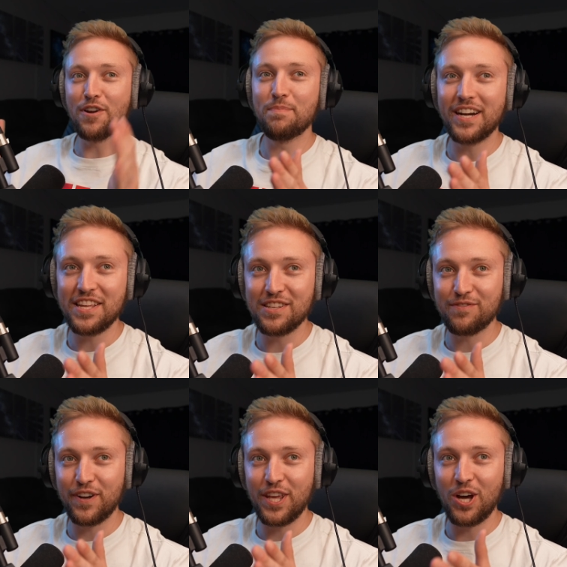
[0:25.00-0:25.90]
Everybody in
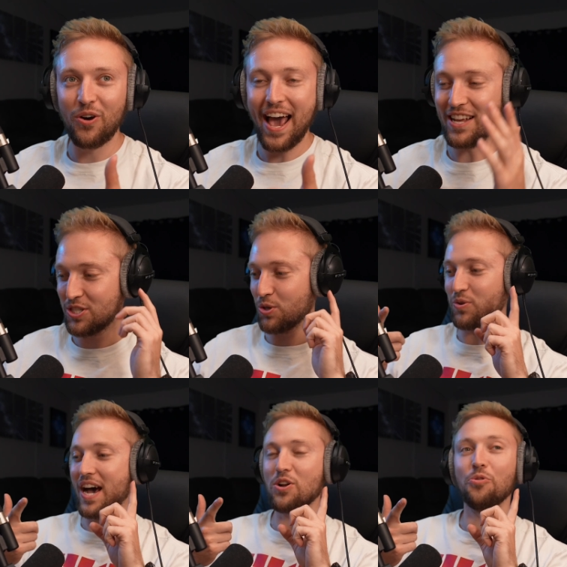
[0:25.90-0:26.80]
this video has
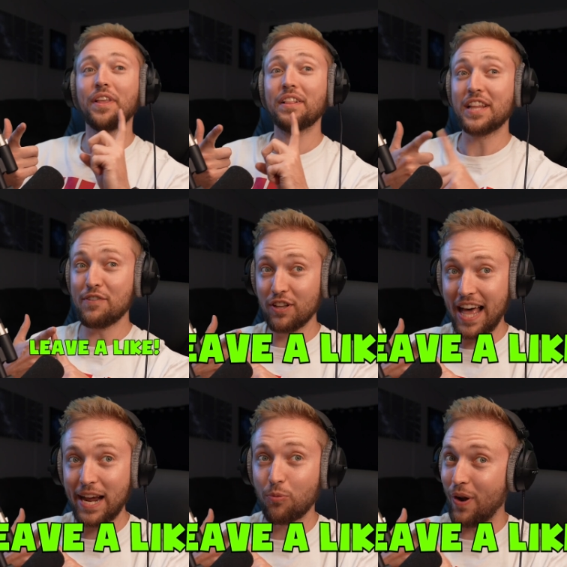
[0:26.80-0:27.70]
to not only leave a
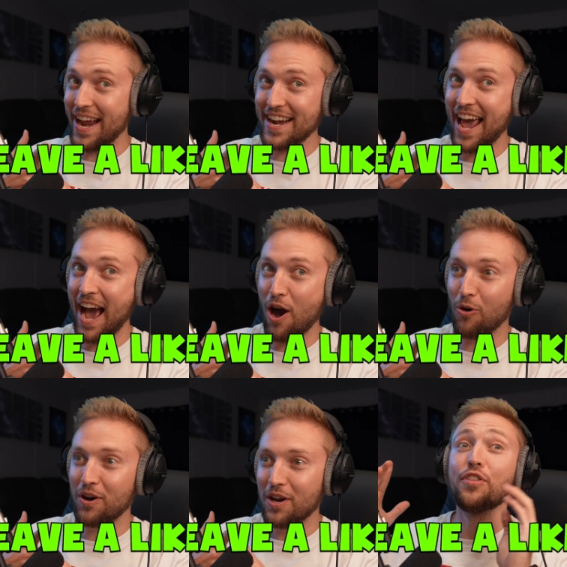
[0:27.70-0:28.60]
like right
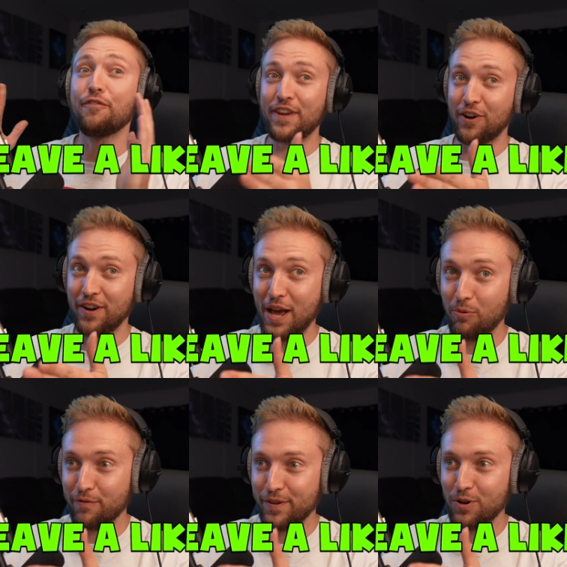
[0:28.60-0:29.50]
now for the fingernail
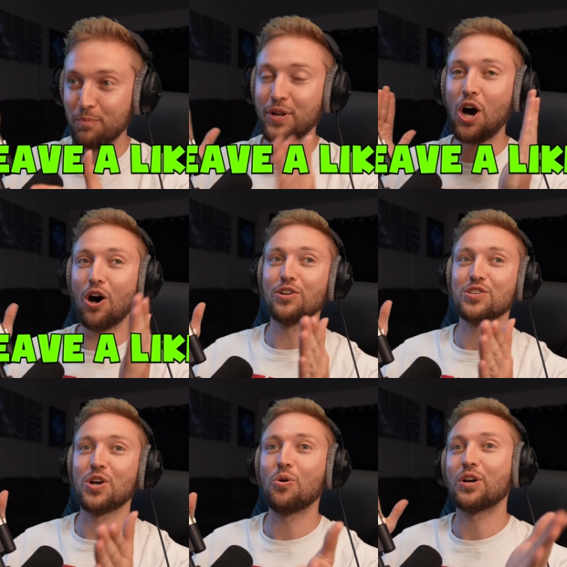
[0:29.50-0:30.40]
reveal, but
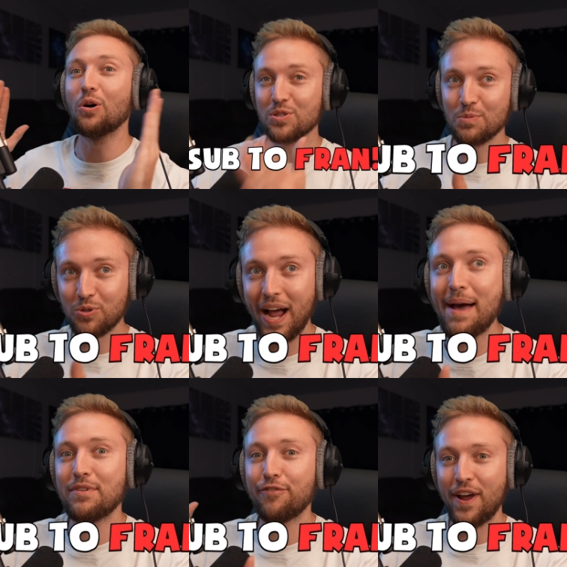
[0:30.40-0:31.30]
also go
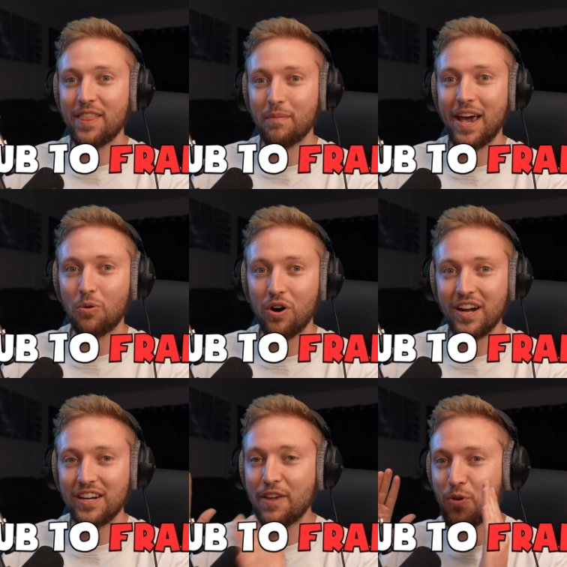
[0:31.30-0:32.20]
subscribe to
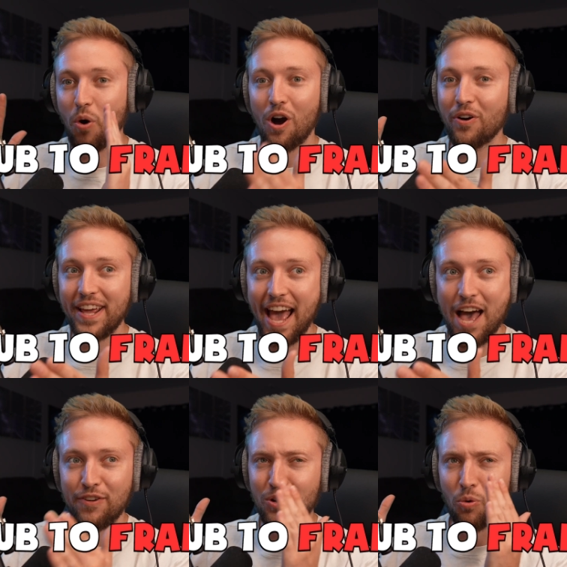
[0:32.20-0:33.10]
FranDaMan1 if you already
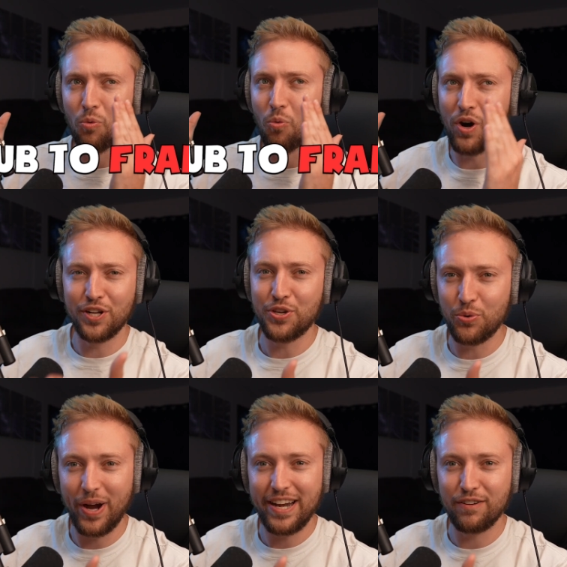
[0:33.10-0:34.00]
haven't. What are
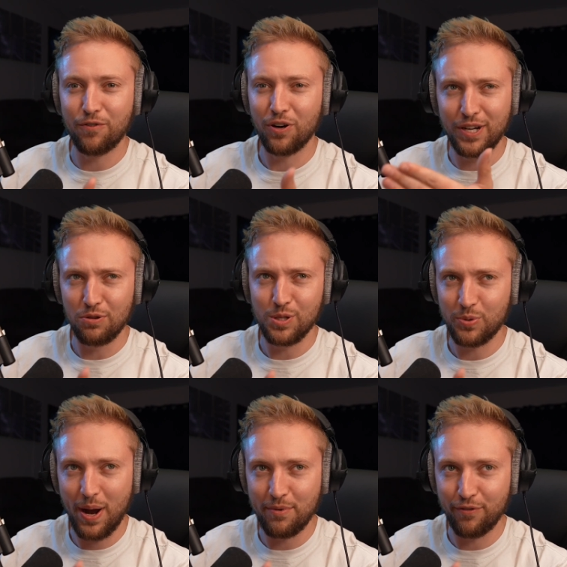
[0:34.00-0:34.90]
you waiting for? Go
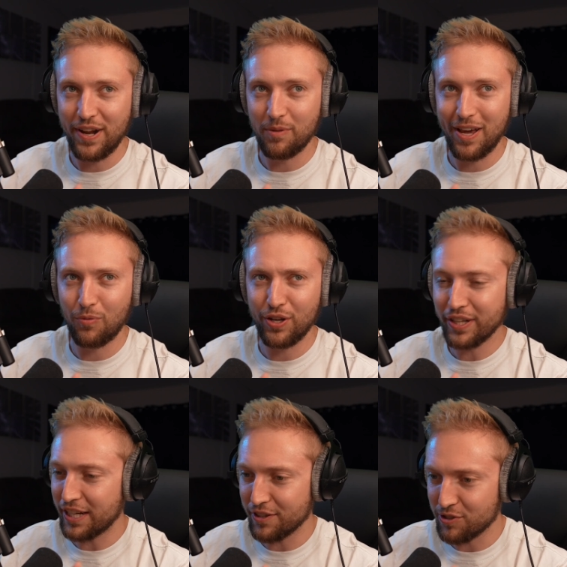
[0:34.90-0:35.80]
subscribe to
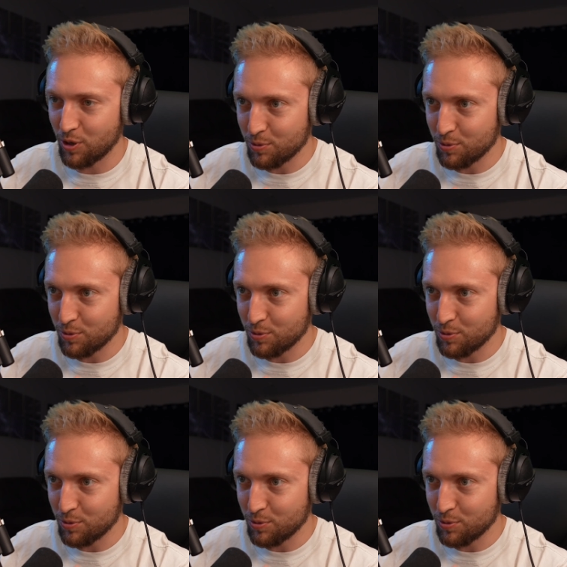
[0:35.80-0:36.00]
FranDaMan1, link in the